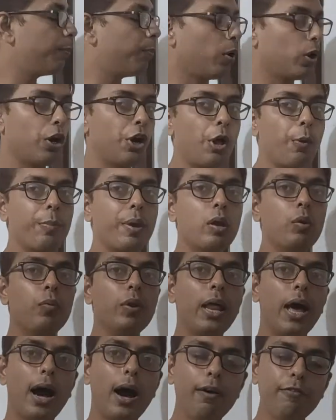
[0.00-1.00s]
polynomial
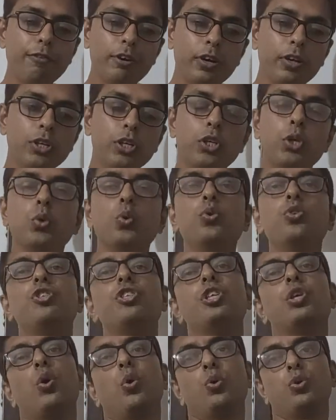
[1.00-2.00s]
will have 2
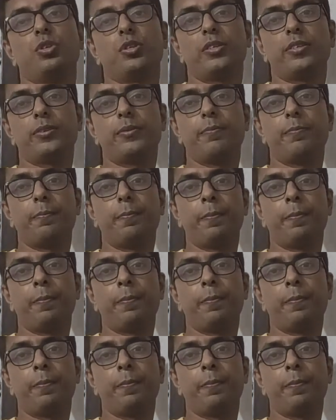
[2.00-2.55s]
zeros.